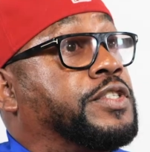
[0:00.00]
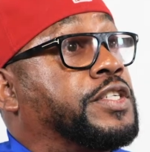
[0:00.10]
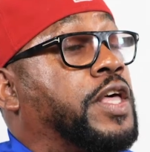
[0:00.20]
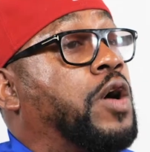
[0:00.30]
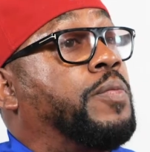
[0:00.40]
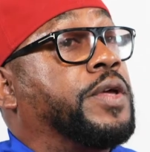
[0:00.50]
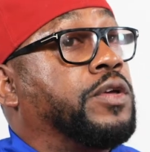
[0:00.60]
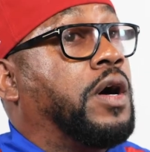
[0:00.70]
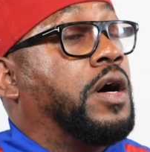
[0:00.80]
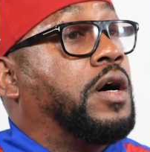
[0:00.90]
just
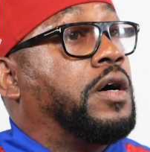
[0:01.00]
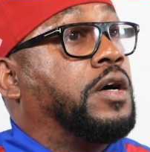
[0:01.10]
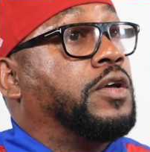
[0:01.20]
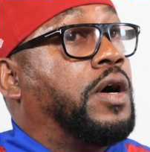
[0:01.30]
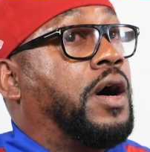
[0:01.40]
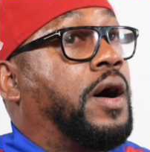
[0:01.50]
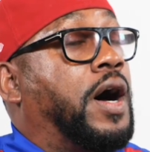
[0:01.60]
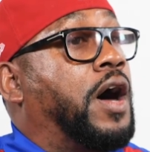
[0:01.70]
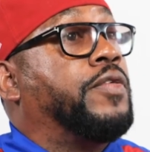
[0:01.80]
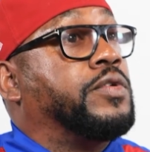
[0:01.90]
helping
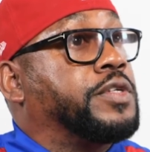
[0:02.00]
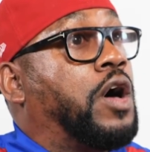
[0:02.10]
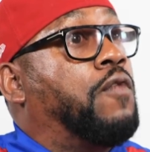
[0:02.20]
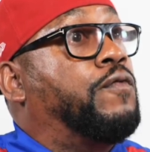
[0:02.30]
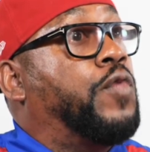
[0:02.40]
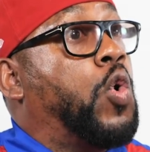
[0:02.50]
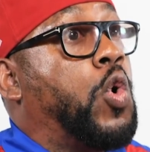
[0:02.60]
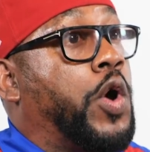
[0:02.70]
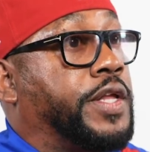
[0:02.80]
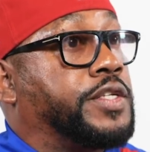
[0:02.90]
others
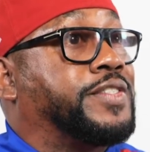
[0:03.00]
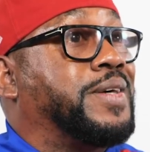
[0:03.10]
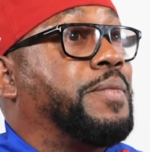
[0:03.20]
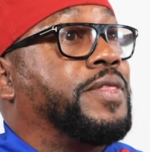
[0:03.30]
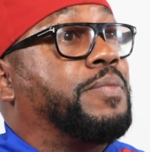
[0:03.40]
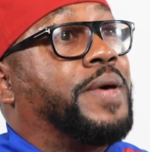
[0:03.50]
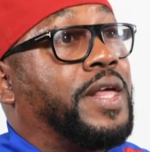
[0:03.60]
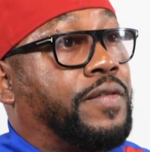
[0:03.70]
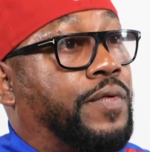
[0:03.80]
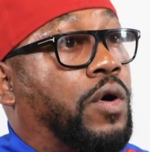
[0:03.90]
avoid some of the
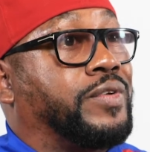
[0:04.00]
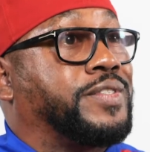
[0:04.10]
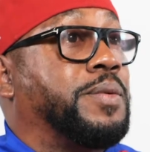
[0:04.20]
pitfalls,